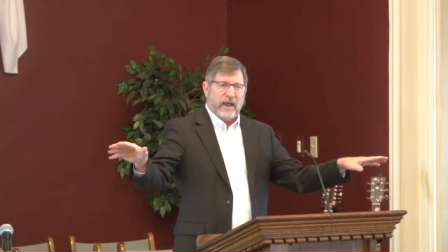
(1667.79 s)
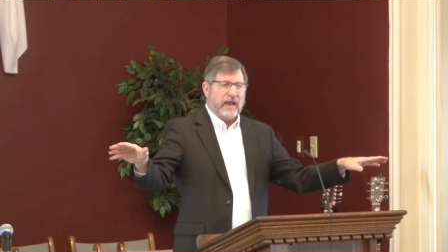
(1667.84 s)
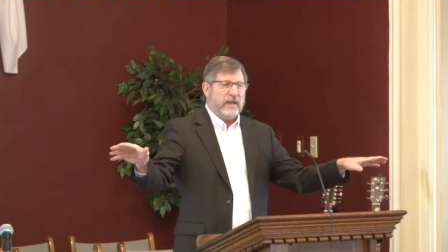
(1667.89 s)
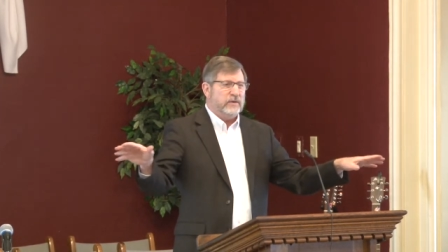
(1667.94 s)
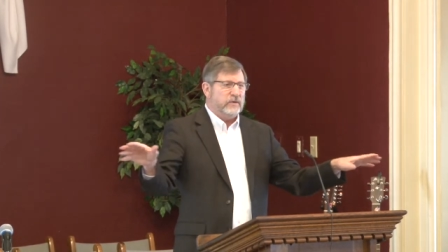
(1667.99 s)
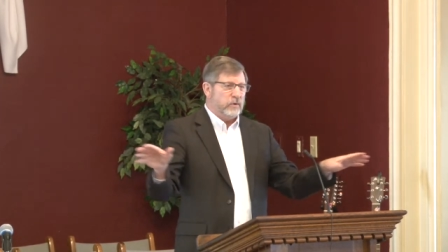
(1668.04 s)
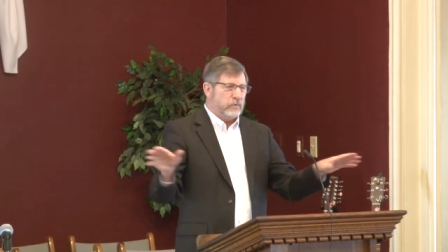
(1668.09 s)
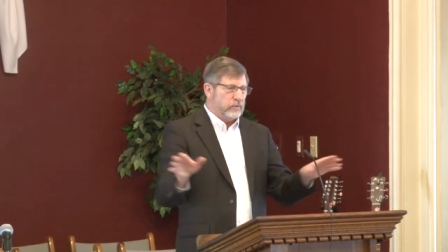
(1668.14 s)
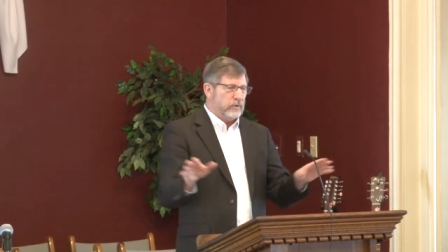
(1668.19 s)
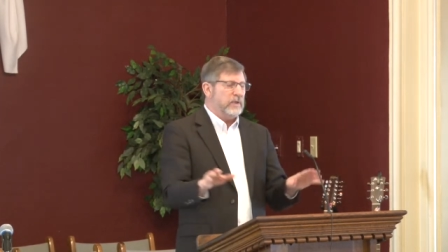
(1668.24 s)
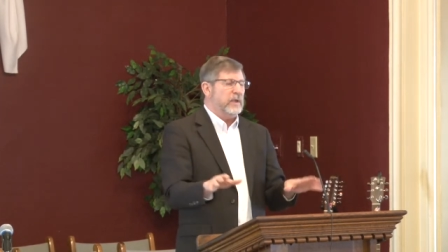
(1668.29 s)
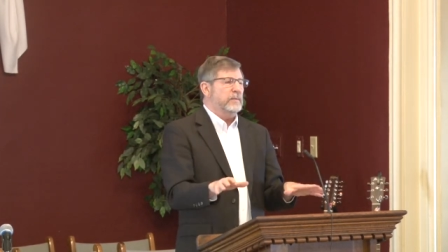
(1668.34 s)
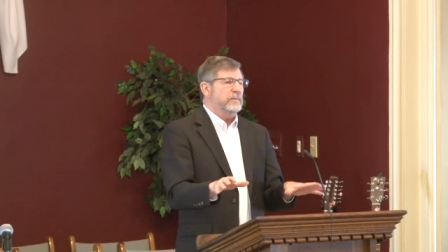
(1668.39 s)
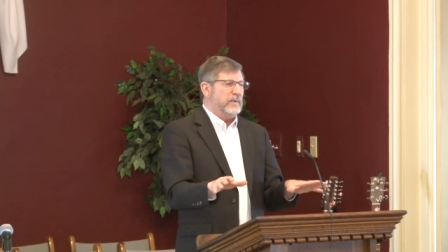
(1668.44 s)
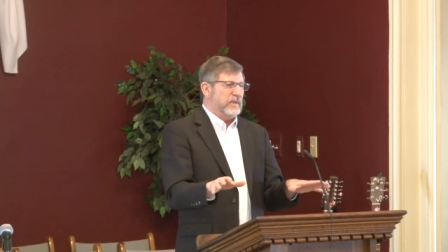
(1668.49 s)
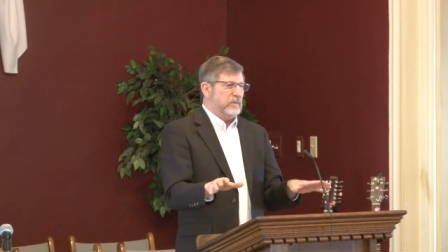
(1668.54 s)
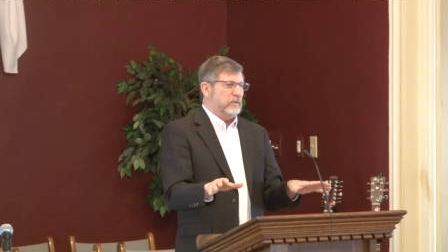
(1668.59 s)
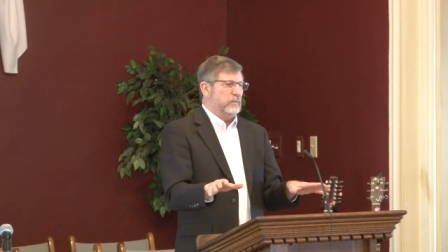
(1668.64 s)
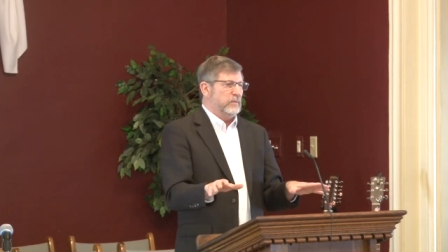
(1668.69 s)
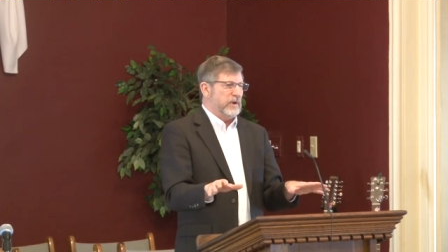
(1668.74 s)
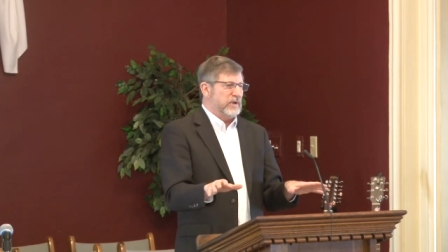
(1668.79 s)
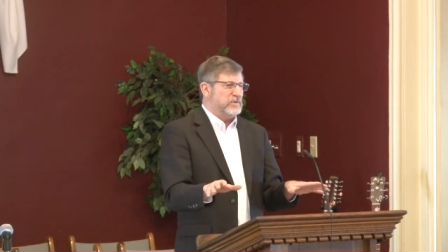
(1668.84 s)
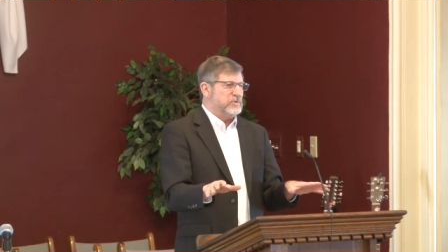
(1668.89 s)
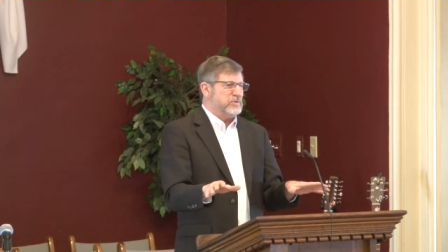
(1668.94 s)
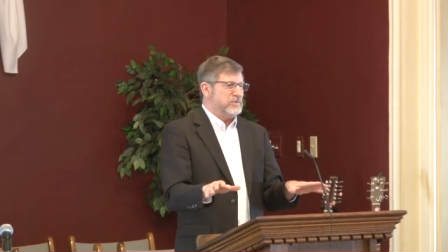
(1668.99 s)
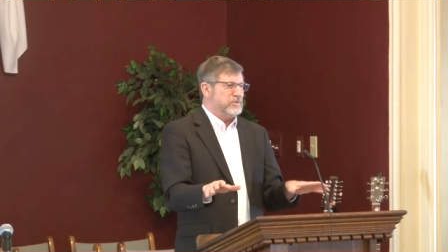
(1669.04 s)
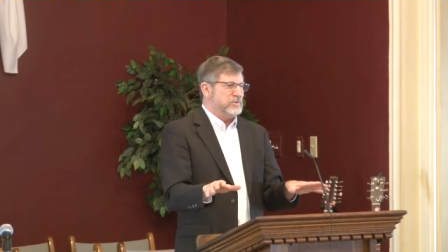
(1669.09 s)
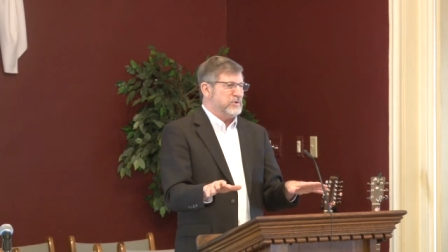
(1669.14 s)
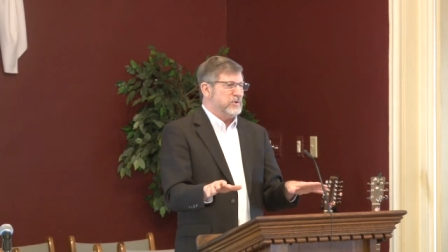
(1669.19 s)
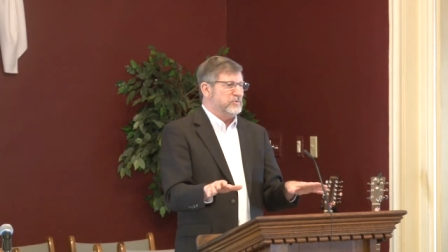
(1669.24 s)
and don't give you the raise
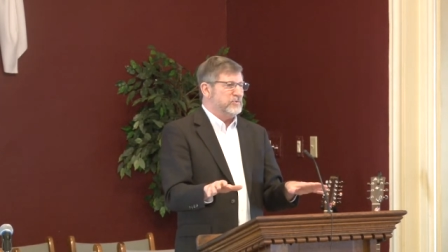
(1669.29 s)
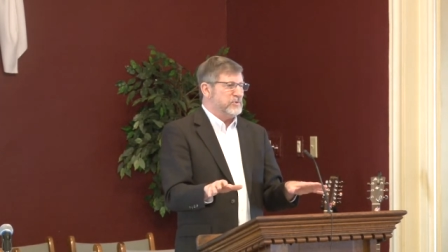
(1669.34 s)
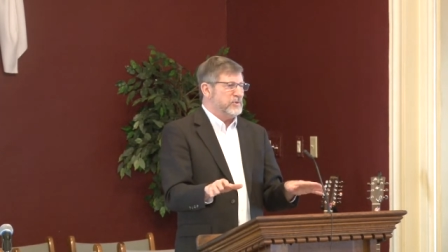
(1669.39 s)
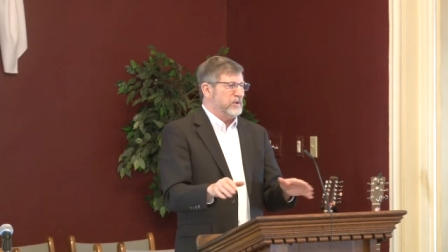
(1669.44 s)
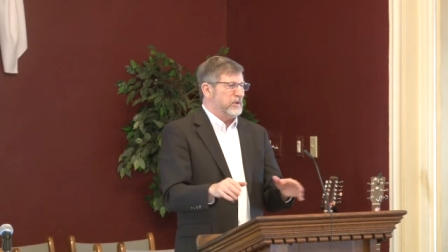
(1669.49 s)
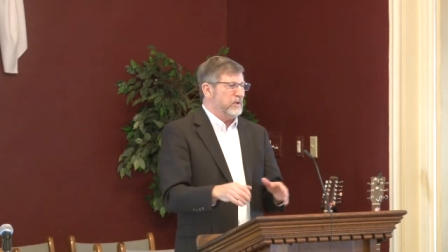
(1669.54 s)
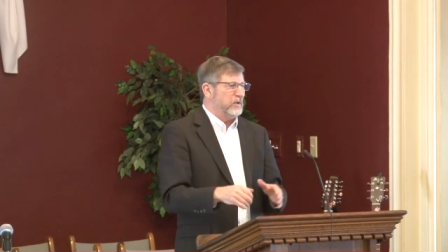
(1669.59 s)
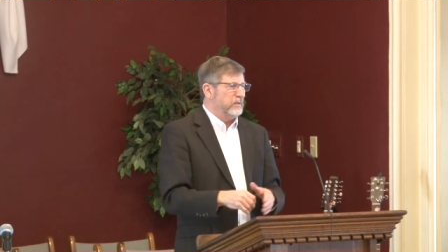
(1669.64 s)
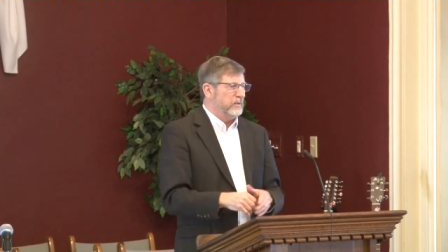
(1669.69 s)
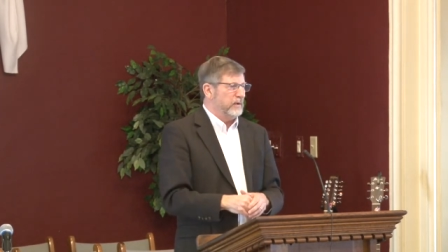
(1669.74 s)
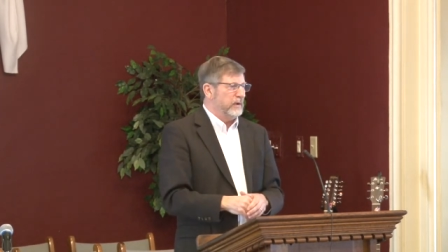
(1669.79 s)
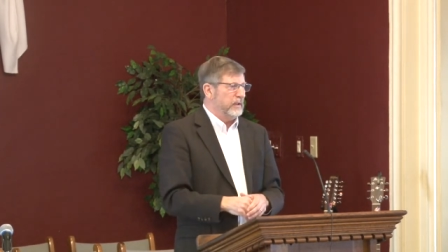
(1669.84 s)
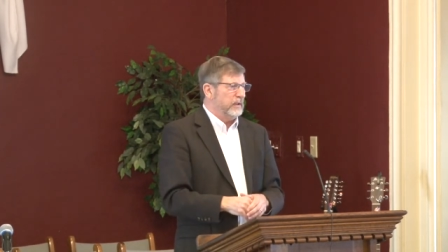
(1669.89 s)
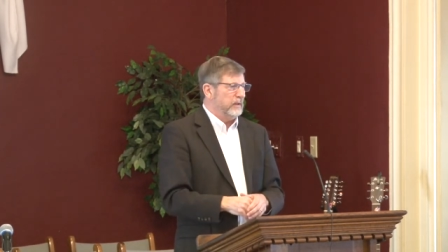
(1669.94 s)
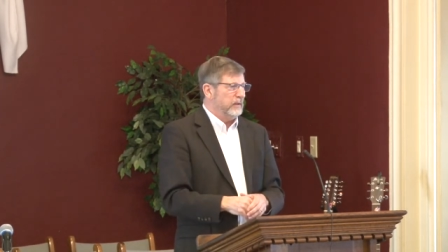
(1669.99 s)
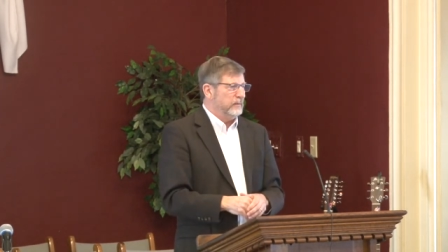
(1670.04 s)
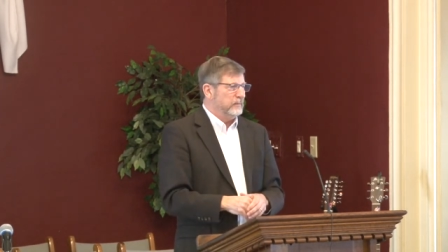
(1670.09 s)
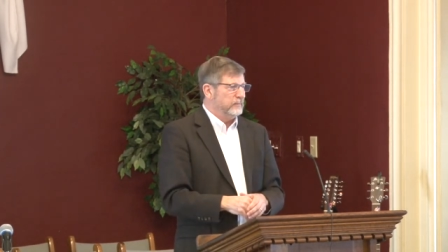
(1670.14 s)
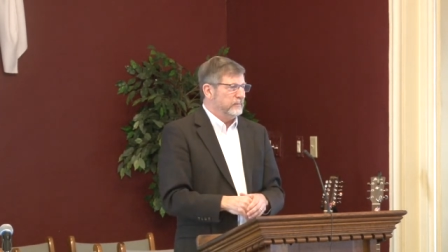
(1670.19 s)
in Social Security.